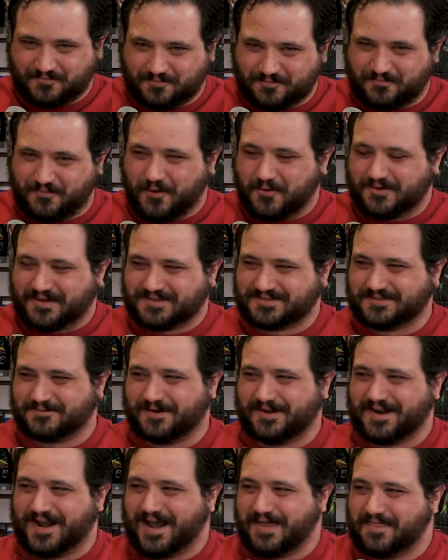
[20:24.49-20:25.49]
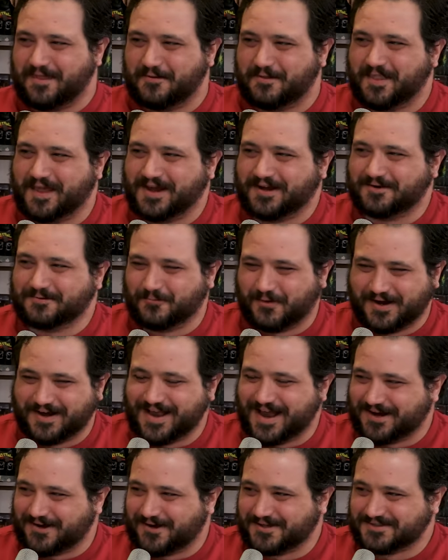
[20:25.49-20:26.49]
focused and whatnot, and then like one
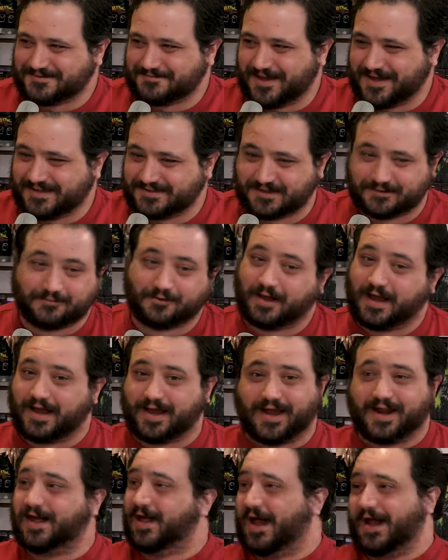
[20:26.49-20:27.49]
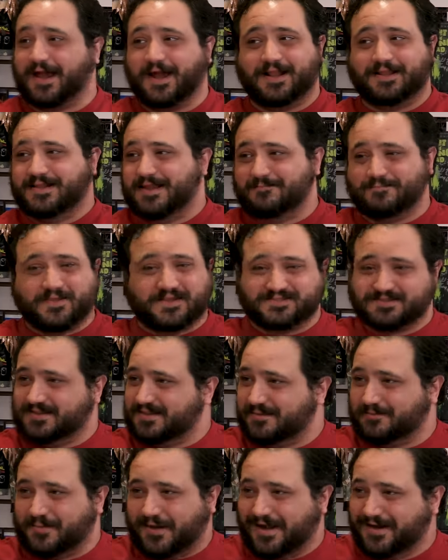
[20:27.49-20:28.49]
guy calls him gay, he's like, Well, I gotta I gotta nip this in
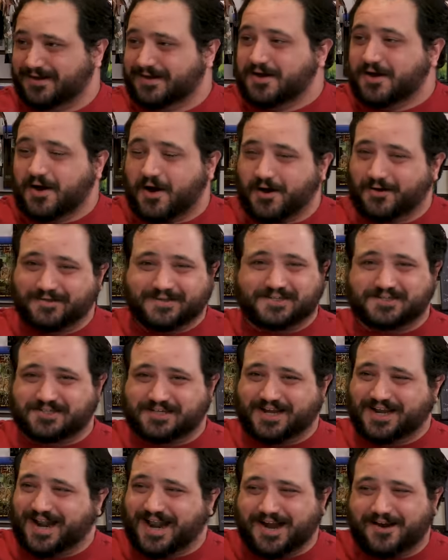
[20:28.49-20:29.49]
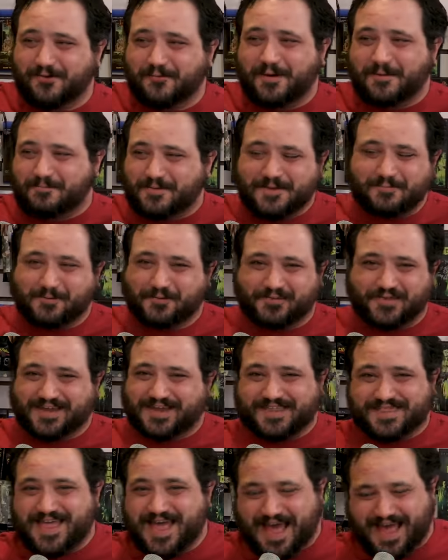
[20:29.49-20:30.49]
the butt. Holy shit, I don't want people
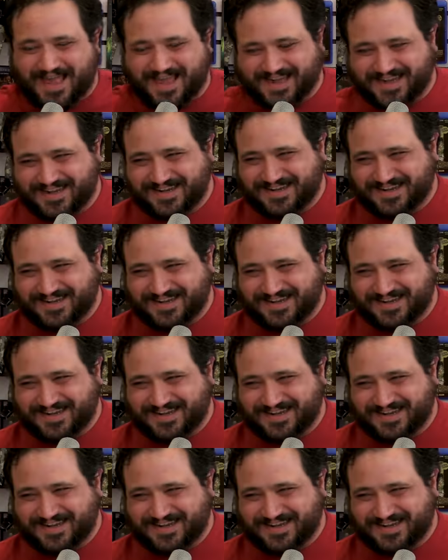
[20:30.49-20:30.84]
thinking that.